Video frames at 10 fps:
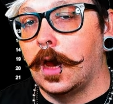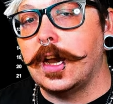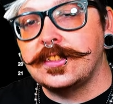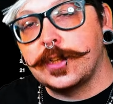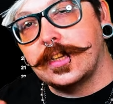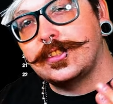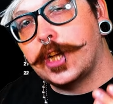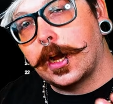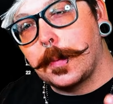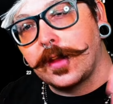All right, so let's
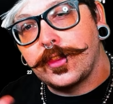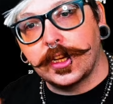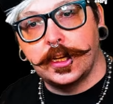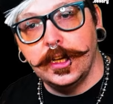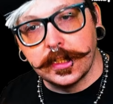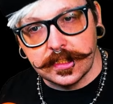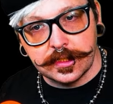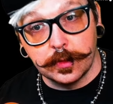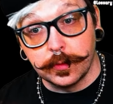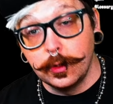talk about the goods.
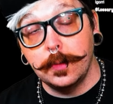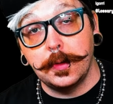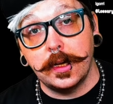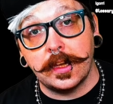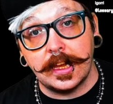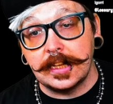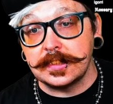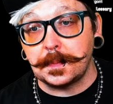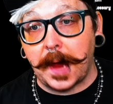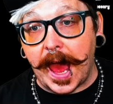The rule book
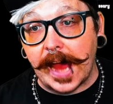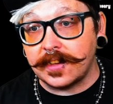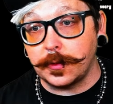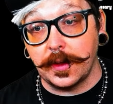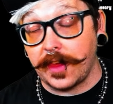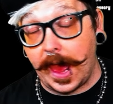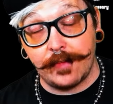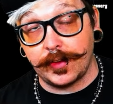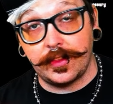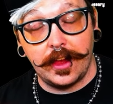is packed with
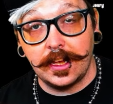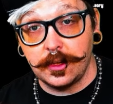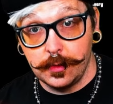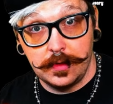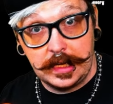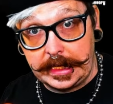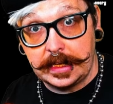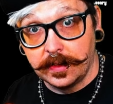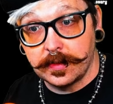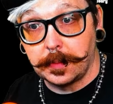everything you
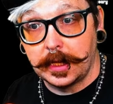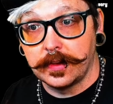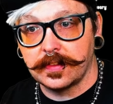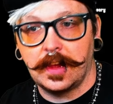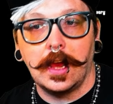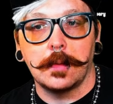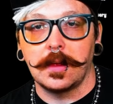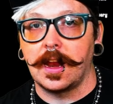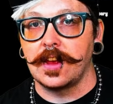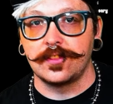need to play this game.
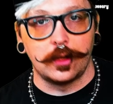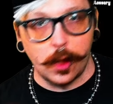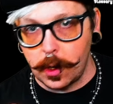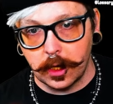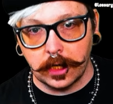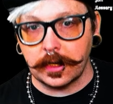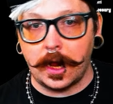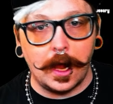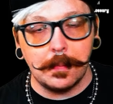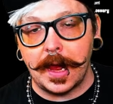It has lore,
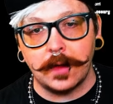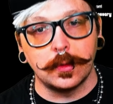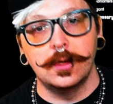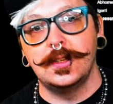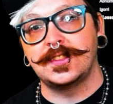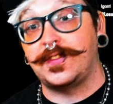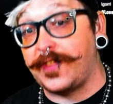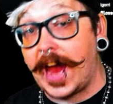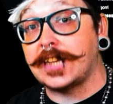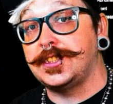combat rules,
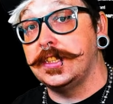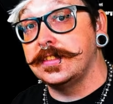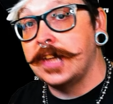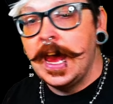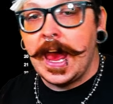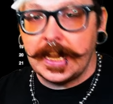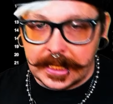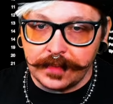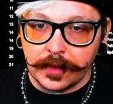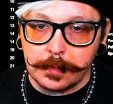factions, and
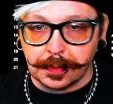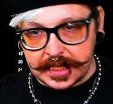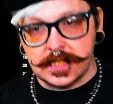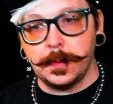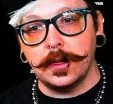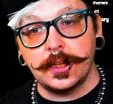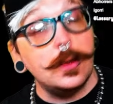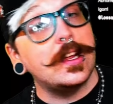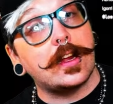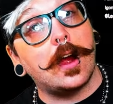even printable
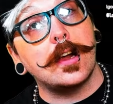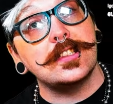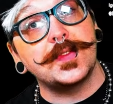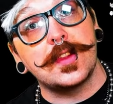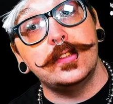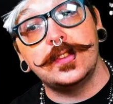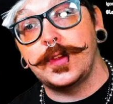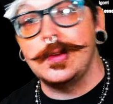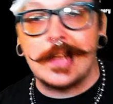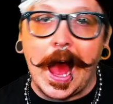unit cards for those of
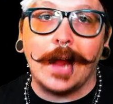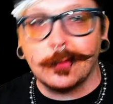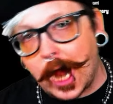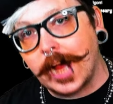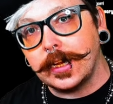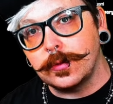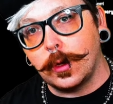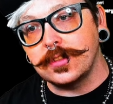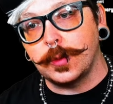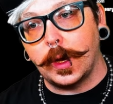you not Rock and
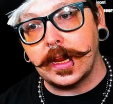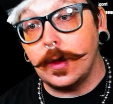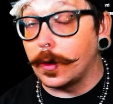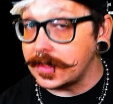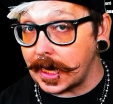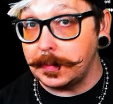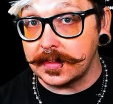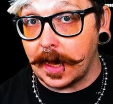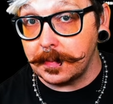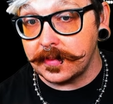Roll 20 or
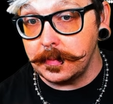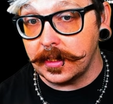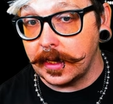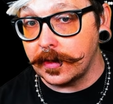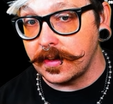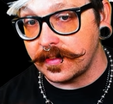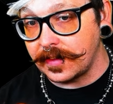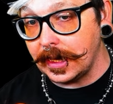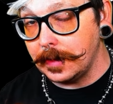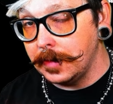Tabletop Simulator on
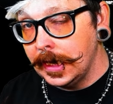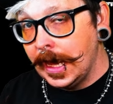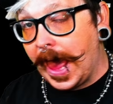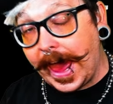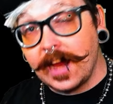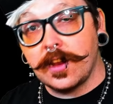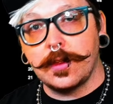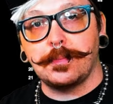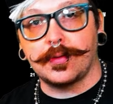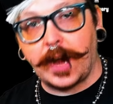Steam. And
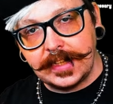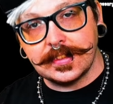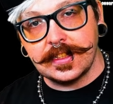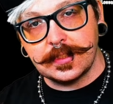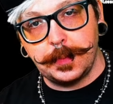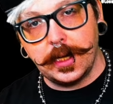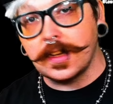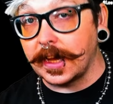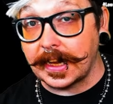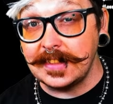the price of this
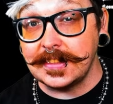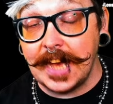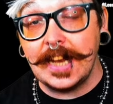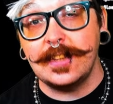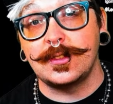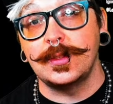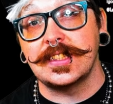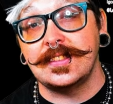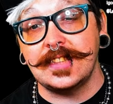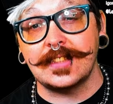book, like I said, is
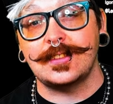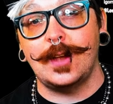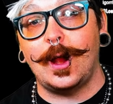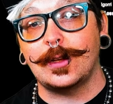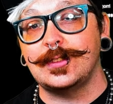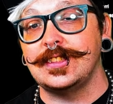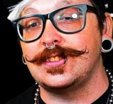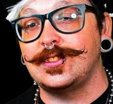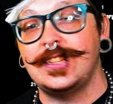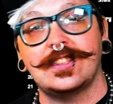only
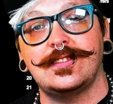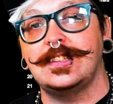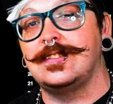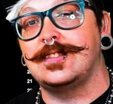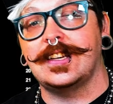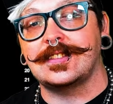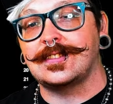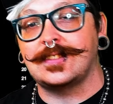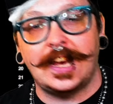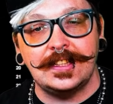
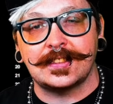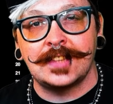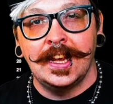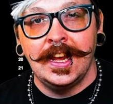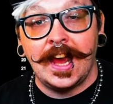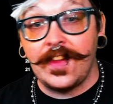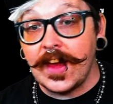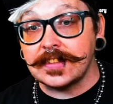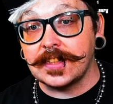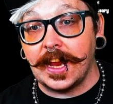$6.66, and
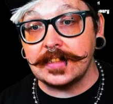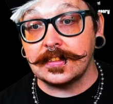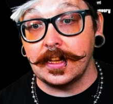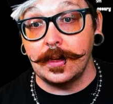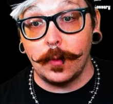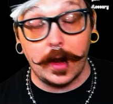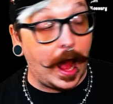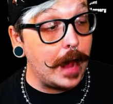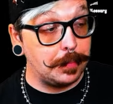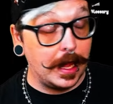that's less than what
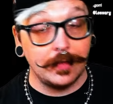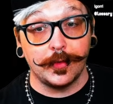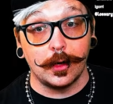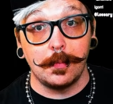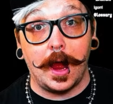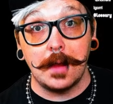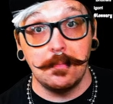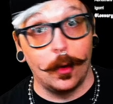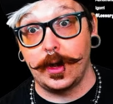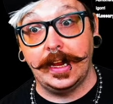I pay for my
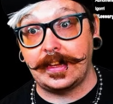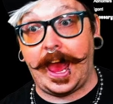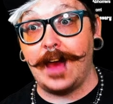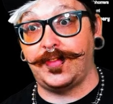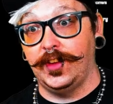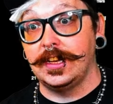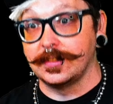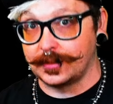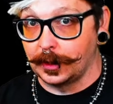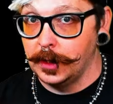morning
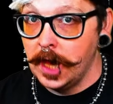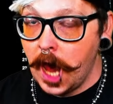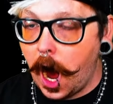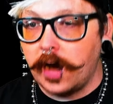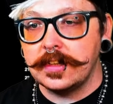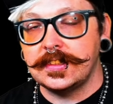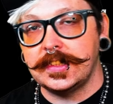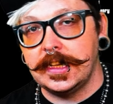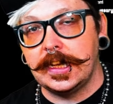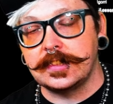caffeine. So
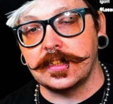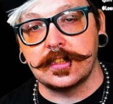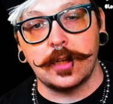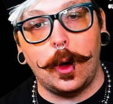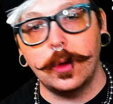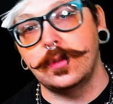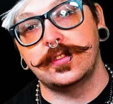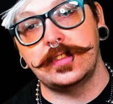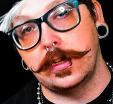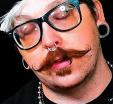honestly, it's a total
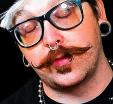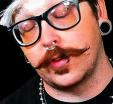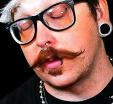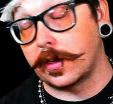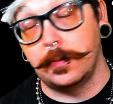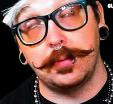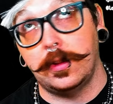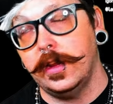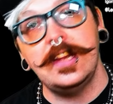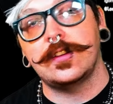steal for the
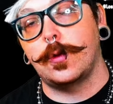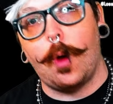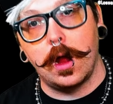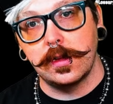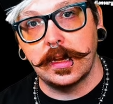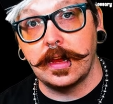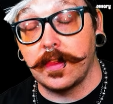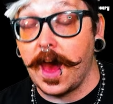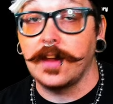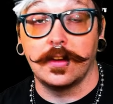complete quality
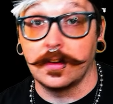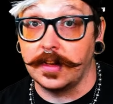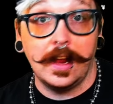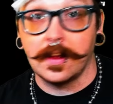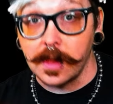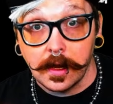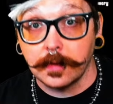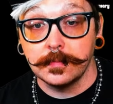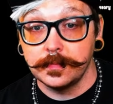that you're getting here.